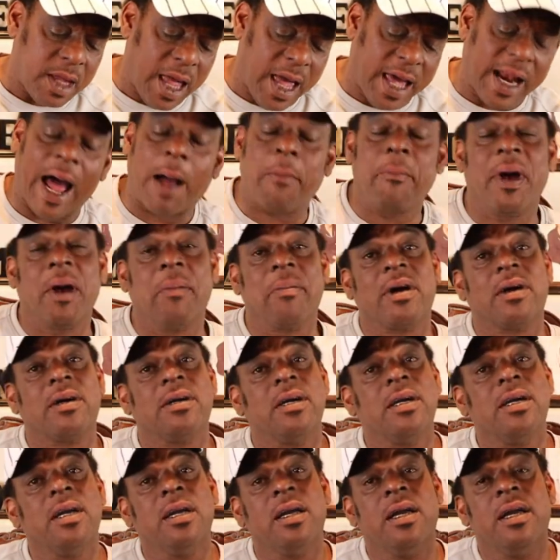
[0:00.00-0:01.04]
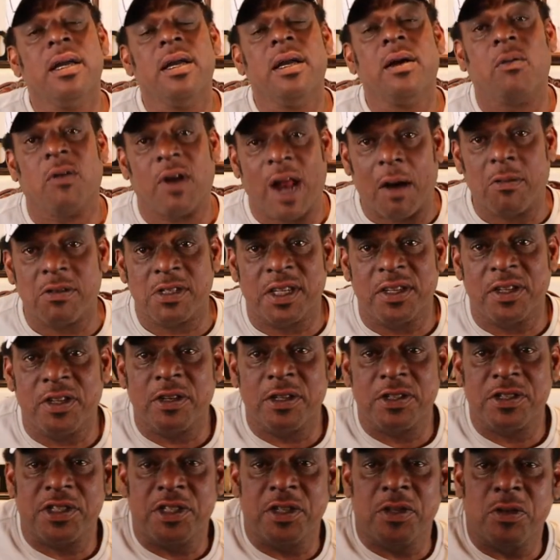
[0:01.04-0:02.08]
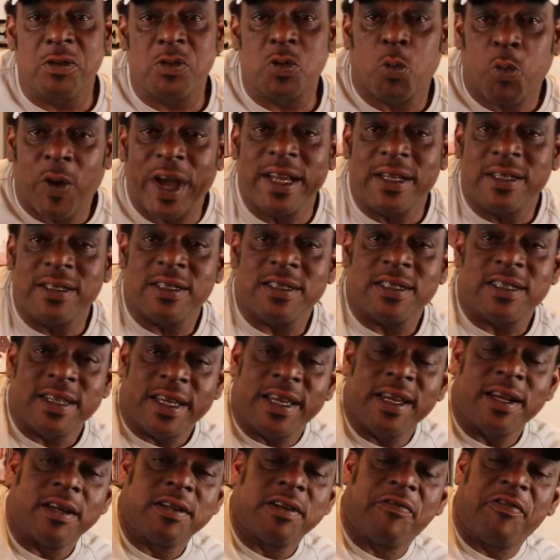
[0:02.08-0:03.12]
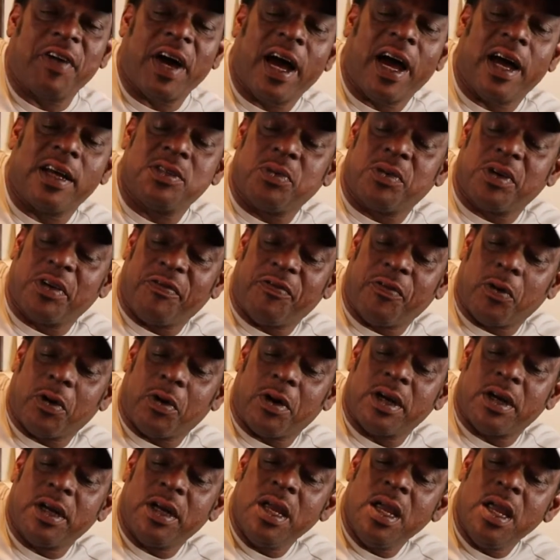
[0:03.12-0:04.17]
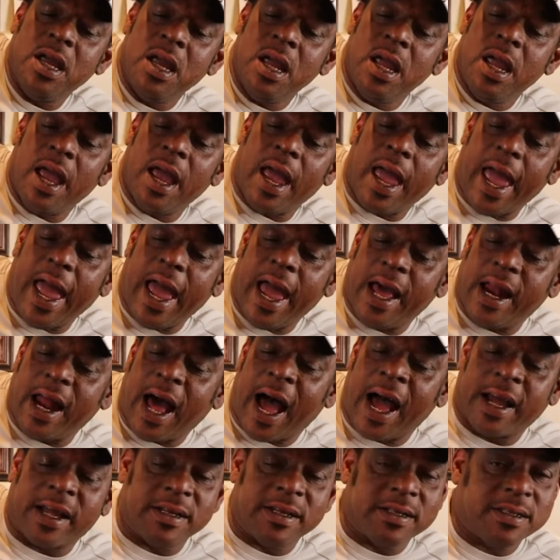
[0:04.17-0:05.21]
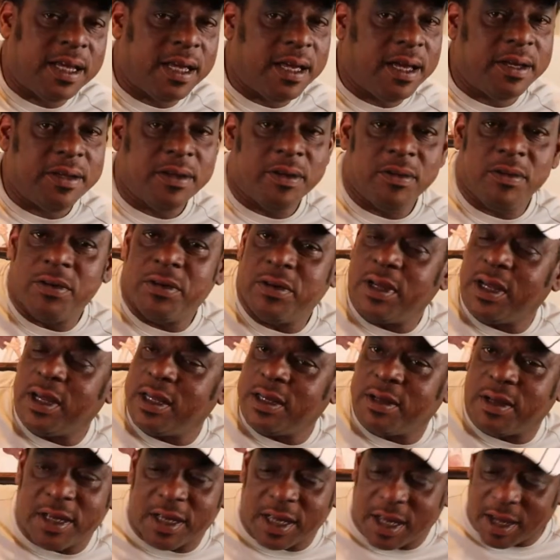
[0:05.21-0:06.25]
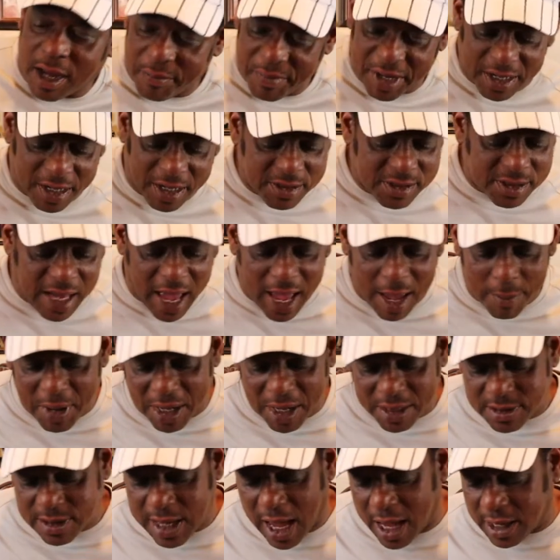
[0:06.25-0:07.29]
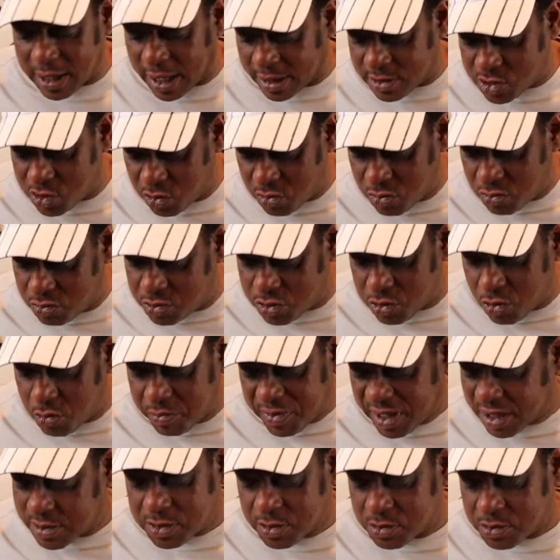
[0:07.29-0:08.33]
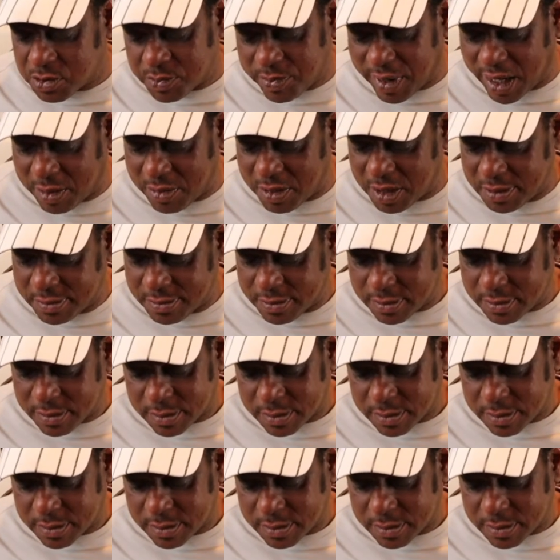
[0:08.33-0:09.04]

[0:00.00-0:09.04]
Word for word: and I remember when I was in your shoes waiting to get under 524, and I could tell you, I mean, they're side by side, like two two missiles, baby.